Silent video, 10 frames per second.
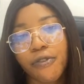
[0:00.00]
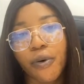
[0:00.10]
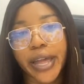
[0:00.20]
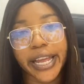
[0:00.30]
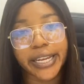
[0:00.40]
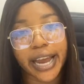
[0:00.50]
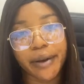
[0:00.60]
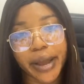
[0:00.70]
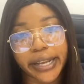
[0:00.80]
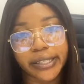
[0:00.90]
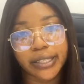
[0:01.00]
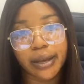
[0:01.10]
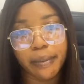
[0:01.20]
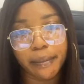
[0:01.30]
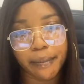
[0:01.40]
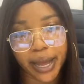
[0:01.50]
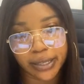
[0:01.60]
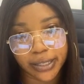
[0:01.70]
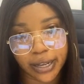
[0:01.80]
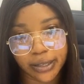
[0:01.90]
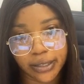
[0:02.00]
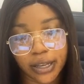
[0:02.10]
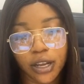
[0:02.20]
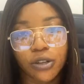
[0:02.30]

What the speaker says: for a direct master's.